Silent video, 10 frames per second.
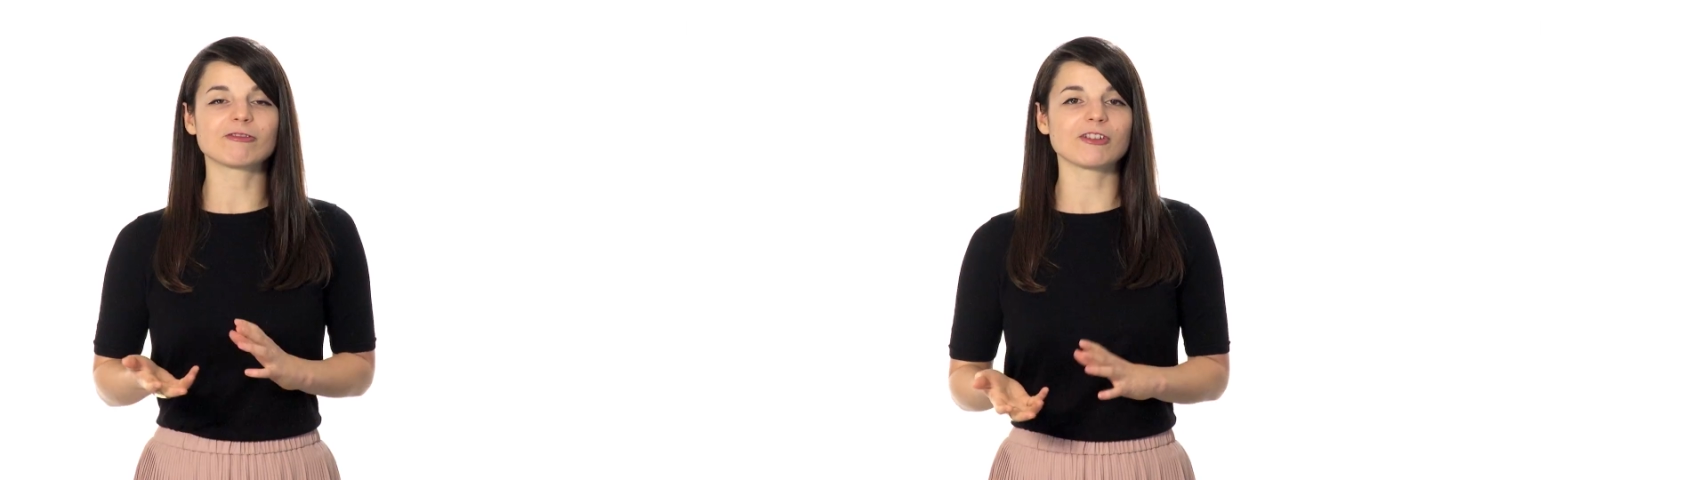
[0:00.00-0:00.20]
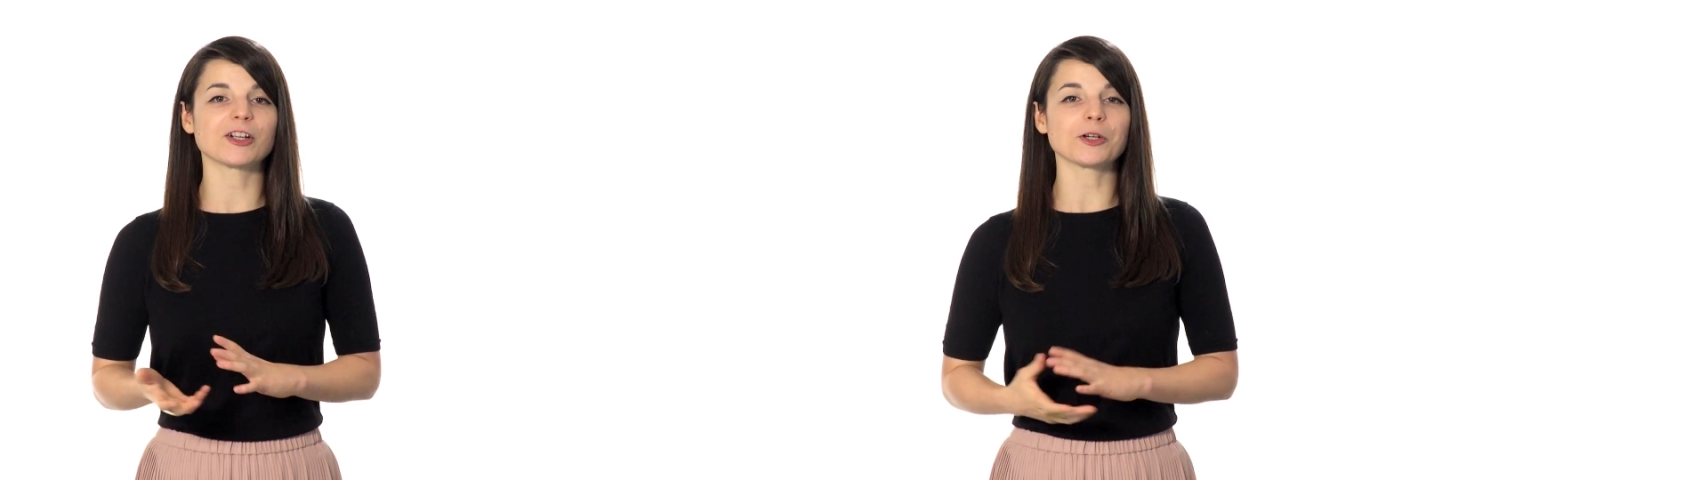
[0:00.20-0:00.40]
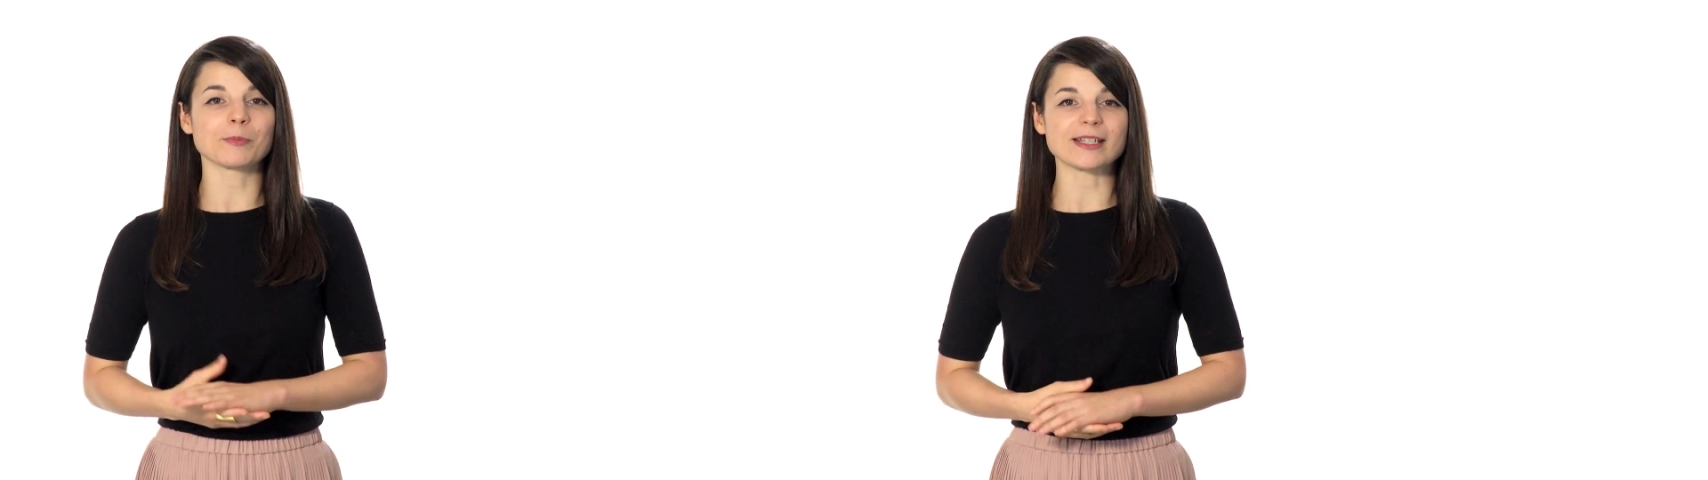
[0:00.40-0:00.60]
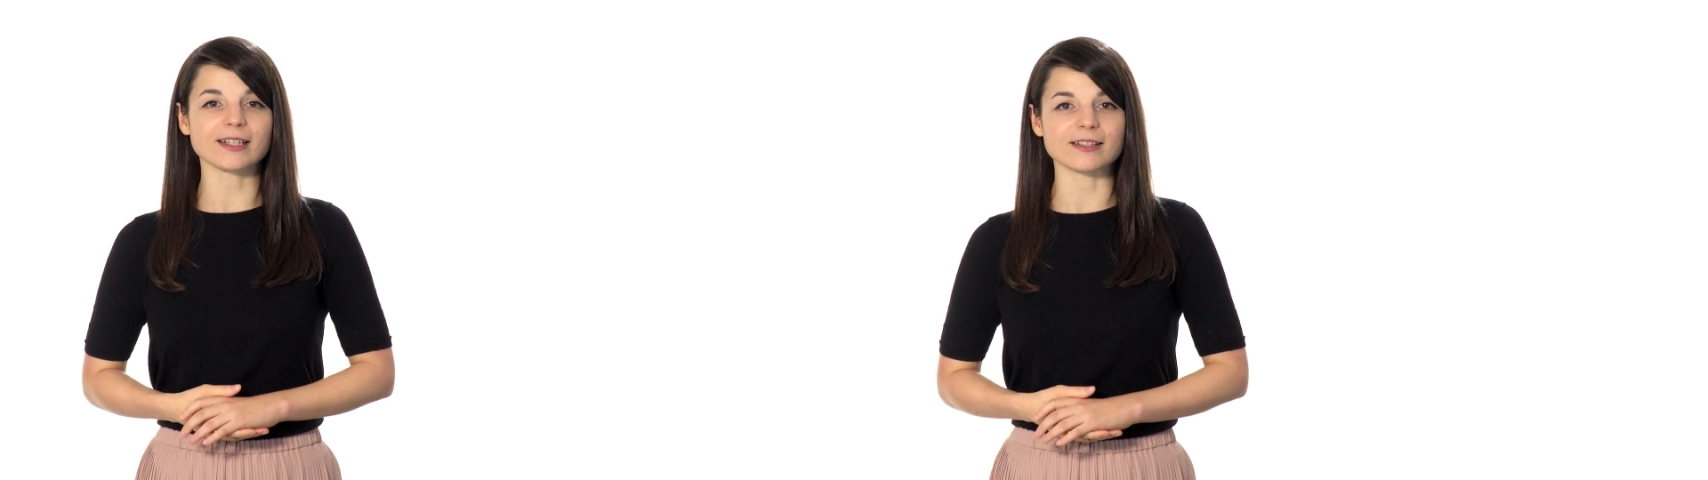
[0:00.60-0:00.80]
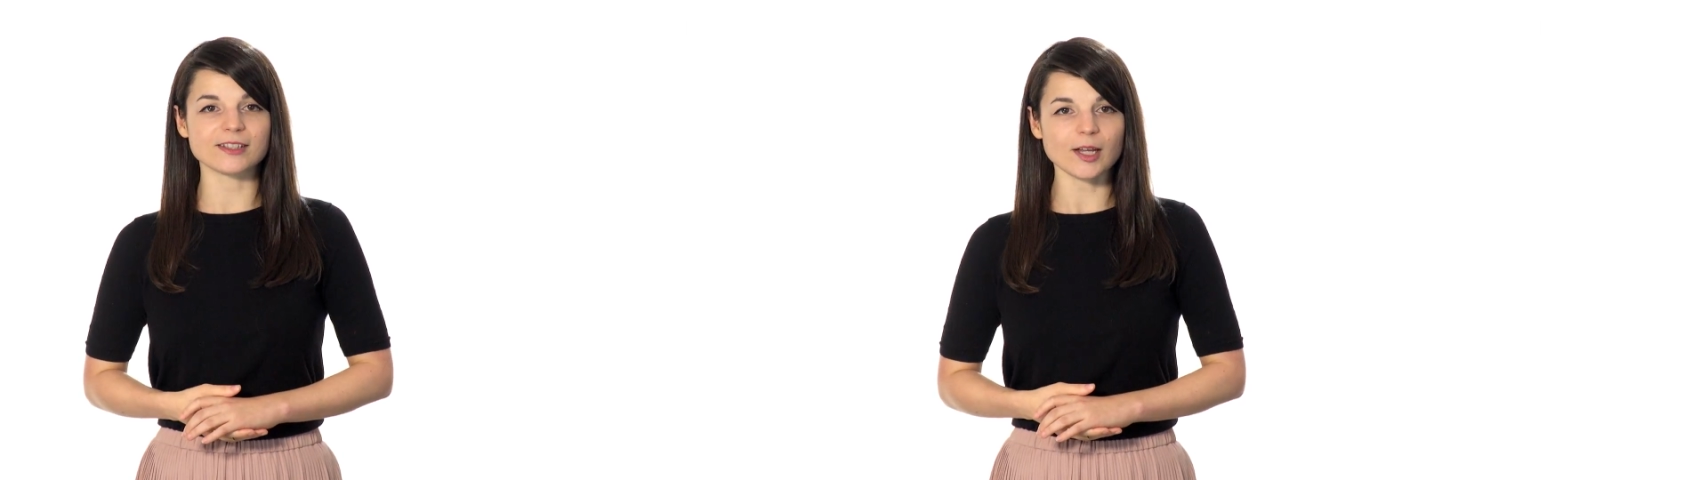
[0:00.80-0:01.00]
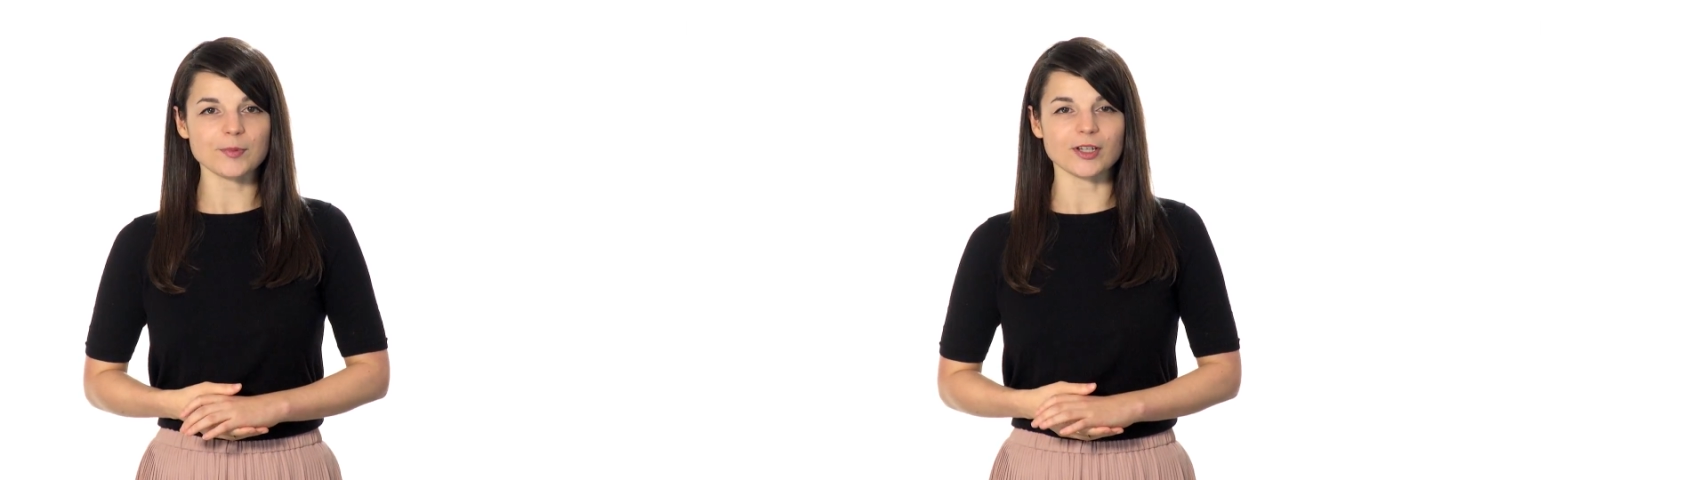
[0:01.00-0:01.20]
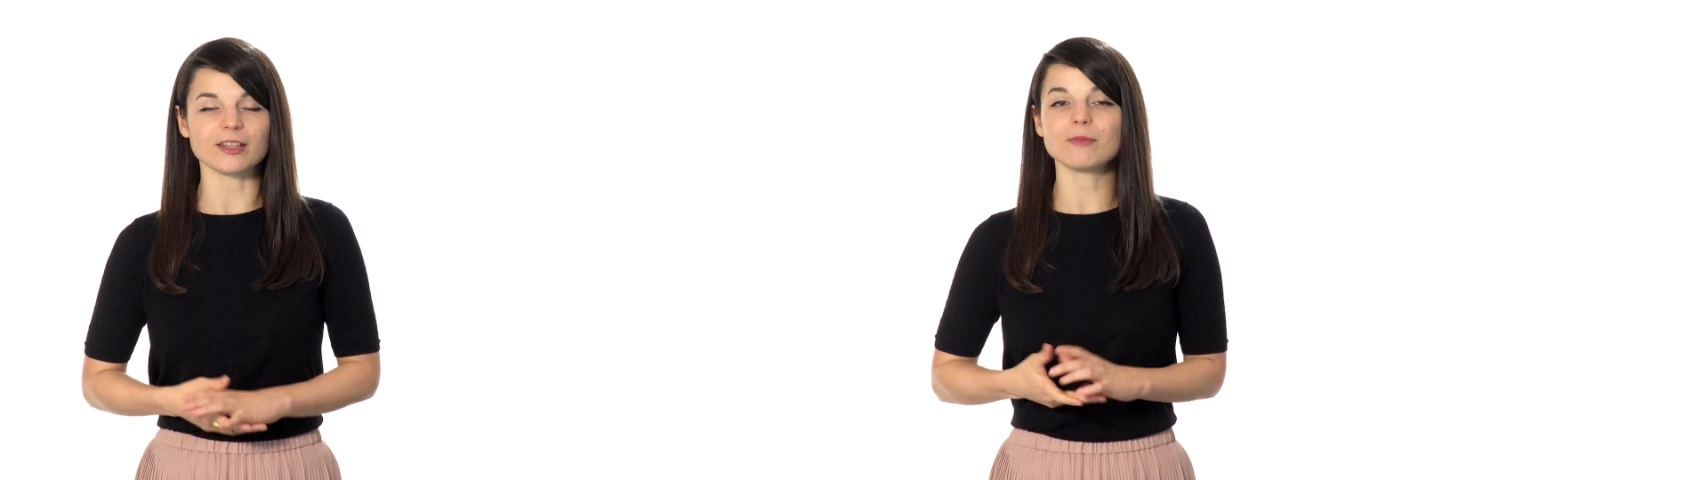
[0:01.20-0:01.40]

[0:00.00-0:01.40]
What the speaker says: fear or misconception